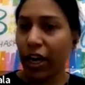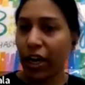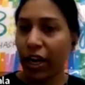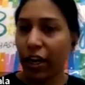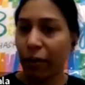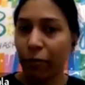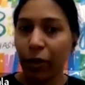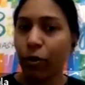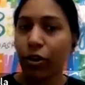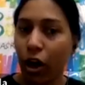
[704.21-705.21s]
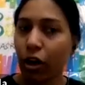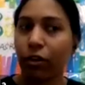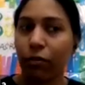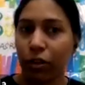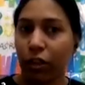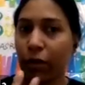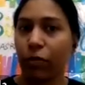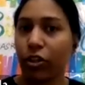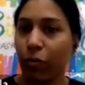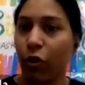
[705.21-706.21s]
and we don't talk that
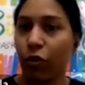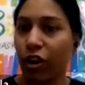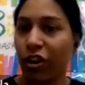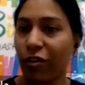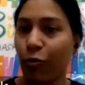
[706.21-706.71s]
much about